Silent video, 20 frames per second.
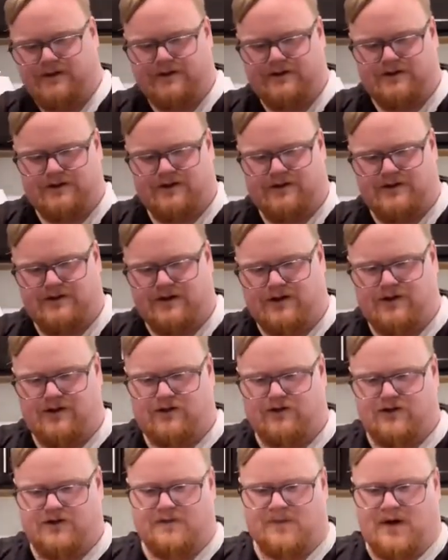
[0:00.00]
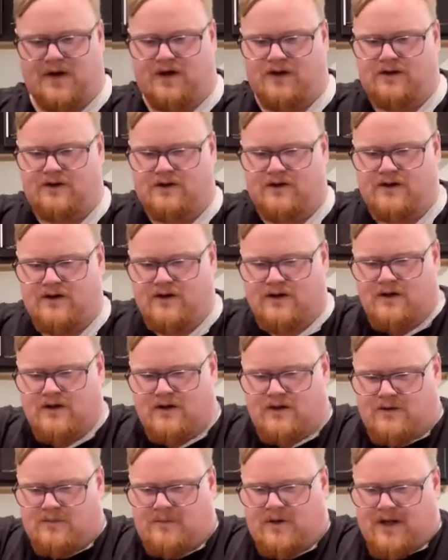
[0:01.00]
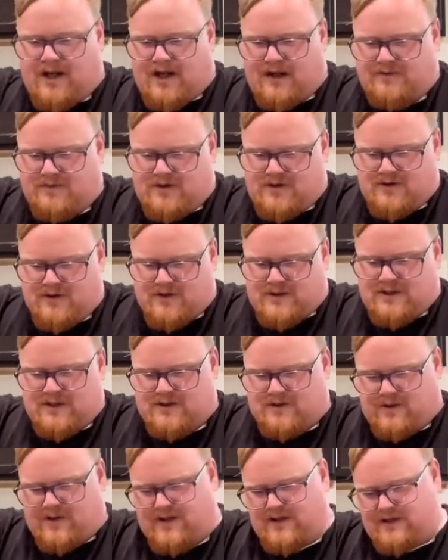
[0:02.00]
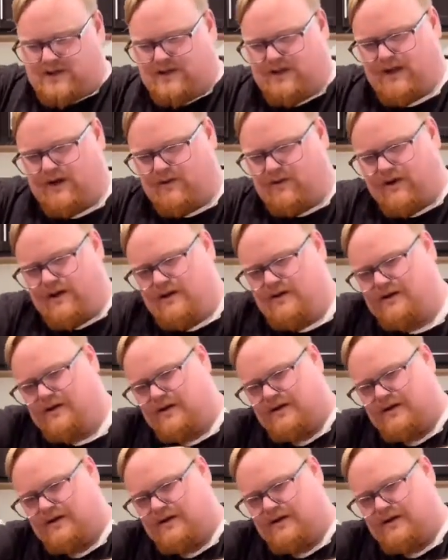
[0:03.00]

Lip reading: so it's a little smaller. But I'm doing it this way so that way you can